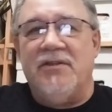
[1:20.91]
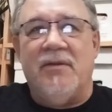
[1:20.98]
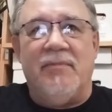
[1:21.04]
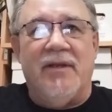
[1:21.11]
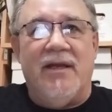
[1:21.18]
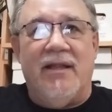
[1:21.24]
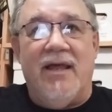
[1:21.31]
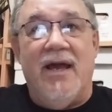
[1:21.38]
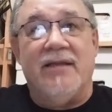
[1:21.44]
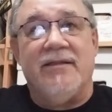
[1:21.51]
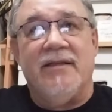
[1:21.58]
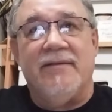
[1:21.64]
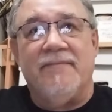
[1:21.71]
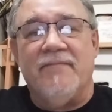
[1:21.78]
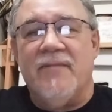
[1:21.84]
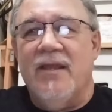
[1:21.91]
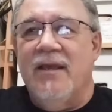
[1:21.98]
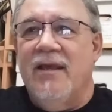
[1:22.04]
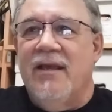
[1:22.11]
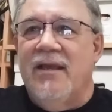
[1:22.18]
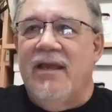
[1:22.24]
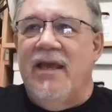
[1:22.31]
I mean, I liked it,
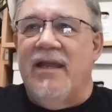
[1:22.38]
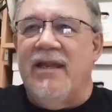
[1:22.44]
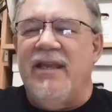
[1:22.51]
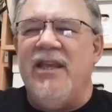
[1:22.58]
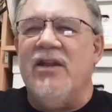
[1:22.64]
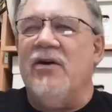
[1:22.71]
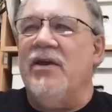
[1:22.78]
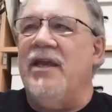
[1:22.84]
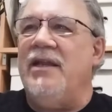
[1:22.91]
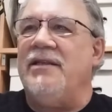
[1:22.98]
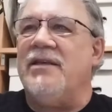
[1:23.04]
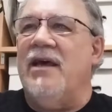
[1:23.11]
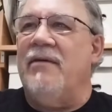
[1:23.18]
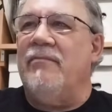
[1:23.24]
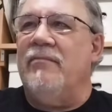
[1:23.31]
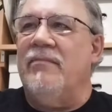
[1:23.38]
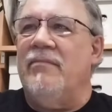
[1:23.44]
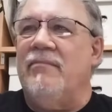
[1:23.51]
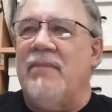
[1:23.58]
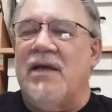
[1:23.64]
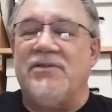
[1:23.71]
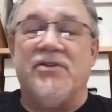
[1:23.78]
and anytime
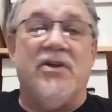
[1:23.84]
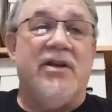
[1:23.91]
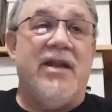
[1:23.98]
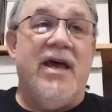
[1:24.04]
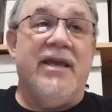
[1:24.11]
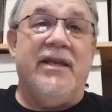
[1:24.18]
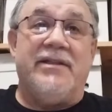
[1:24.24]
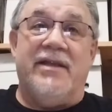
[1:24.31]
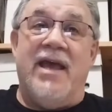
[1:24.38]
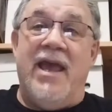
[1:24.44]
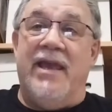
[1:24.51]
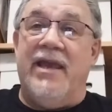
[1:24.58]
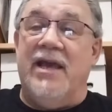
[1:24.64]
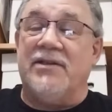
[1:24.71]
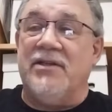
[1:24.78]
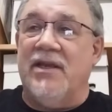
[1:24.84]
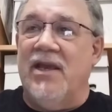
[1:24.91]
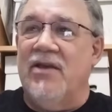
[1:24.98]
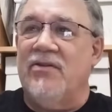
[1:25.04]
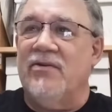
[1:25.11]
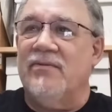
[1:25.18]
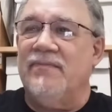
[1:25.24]
my son and I get to hang out
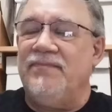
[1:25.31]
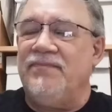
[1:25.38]
together